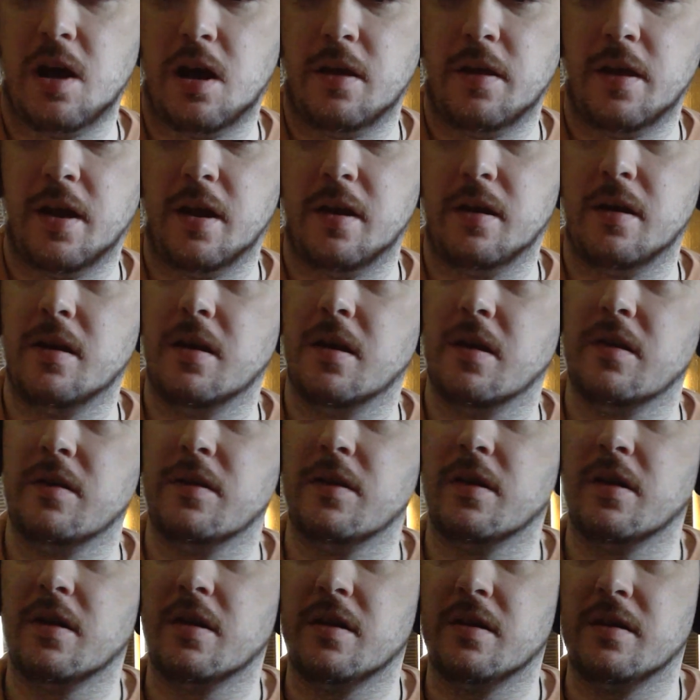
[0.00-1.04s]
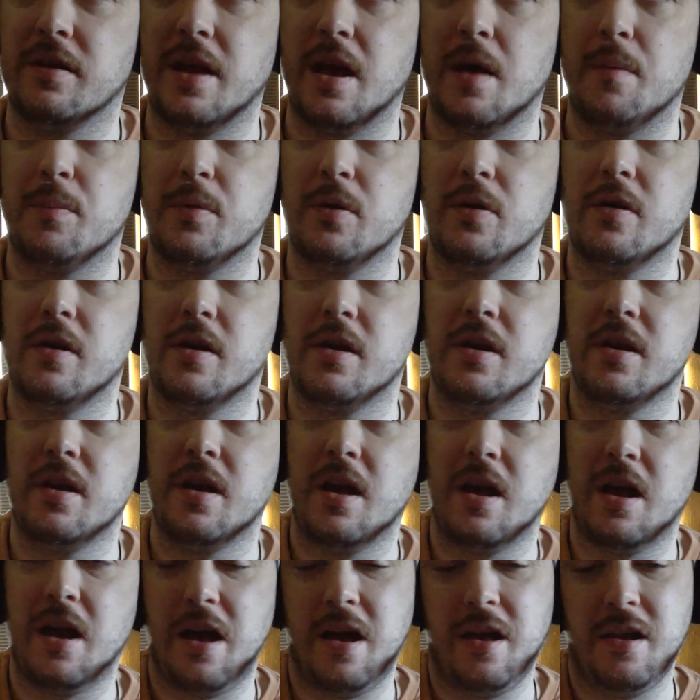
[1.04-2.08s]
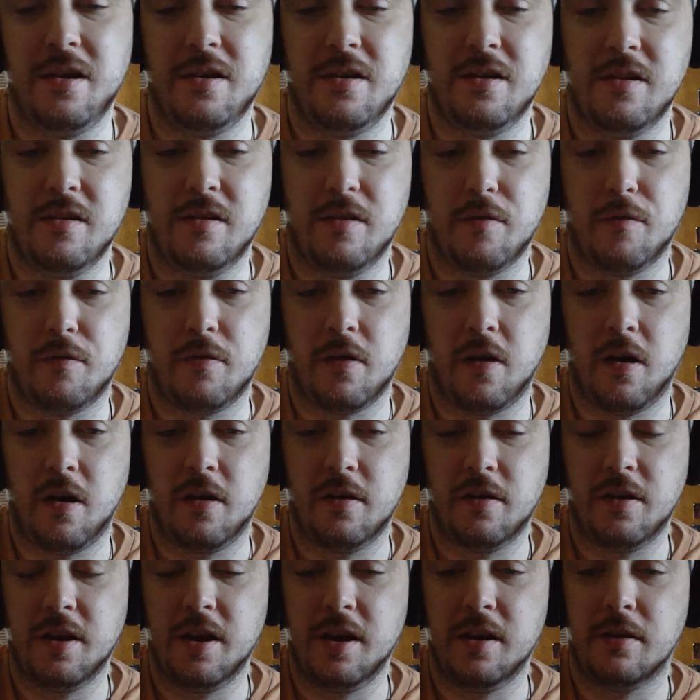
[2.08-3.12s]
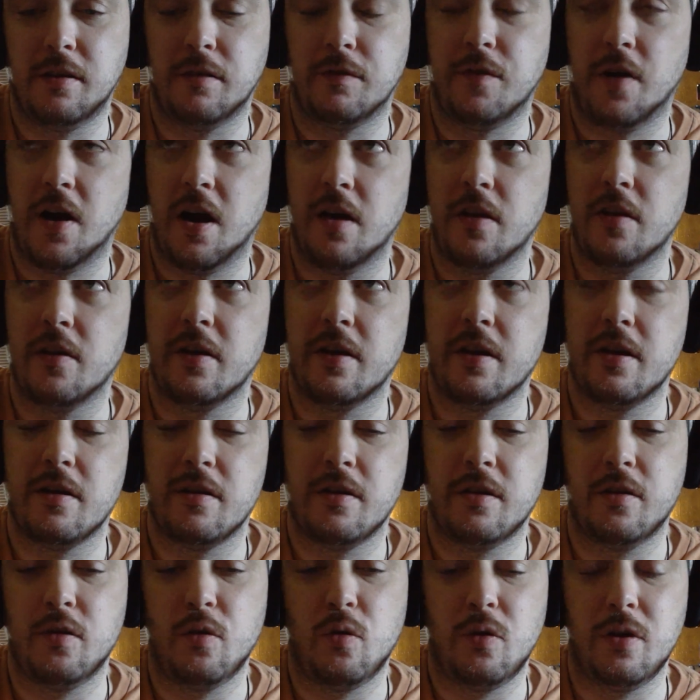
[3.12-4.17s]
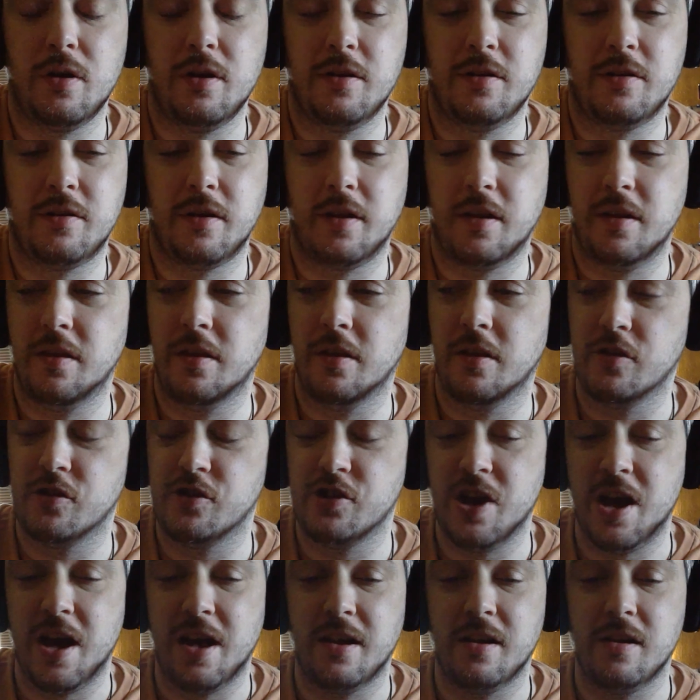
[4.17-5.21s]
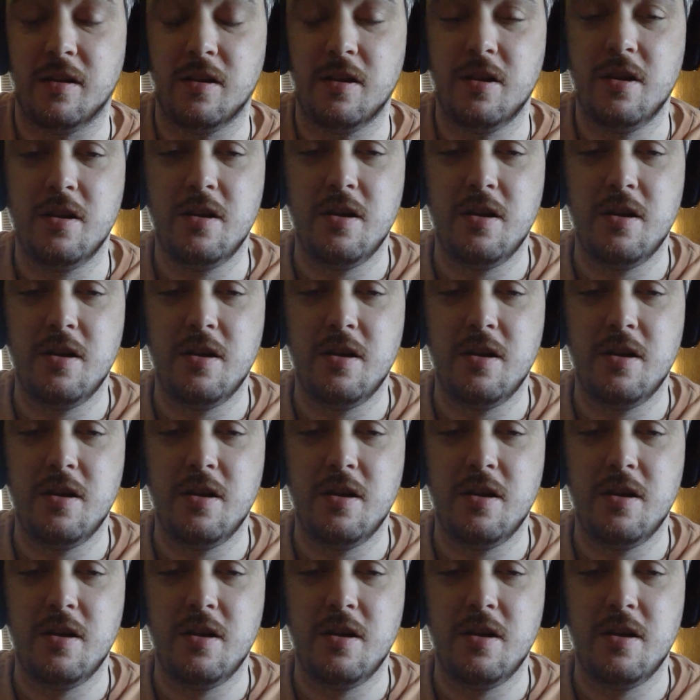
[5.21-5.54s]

and then the deputy and the, uh, Denise's father hear the noise in the shed,